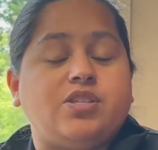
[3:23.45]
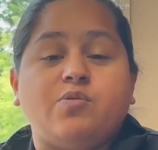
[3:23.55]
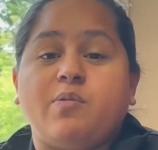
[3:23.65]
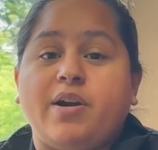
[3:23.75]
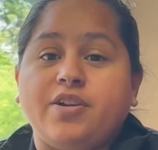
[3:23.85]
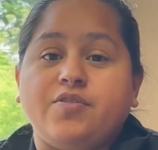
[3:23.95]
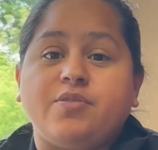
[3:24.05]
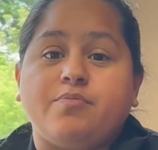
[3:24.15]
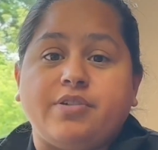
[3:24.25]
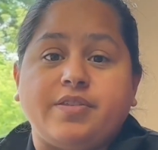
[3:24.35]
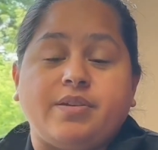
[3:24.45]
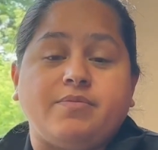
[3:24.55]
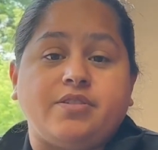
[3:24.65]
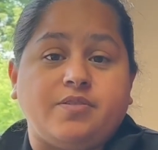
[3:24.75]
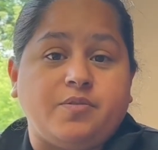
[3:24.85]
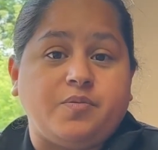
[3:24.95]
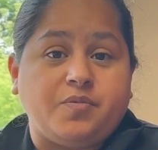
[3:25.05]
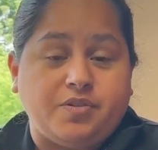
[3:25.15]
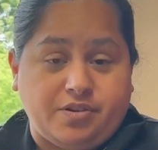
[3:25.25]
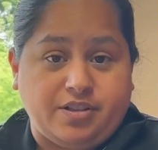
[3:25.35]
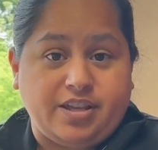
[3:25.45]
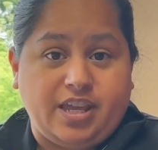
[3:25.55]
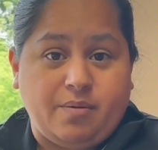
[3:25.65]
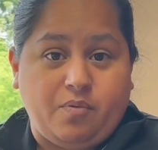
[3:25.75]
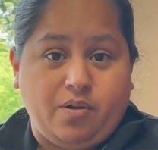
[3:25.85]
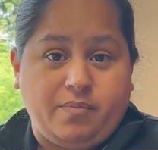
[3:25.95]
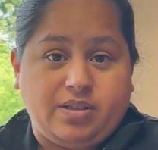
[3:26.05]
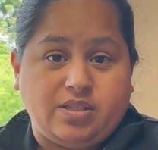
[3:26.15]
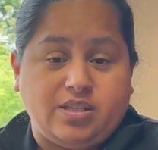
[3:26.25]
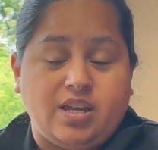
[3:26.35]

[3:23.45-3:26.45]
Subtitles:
we want you to bring them to your cleaning appointments.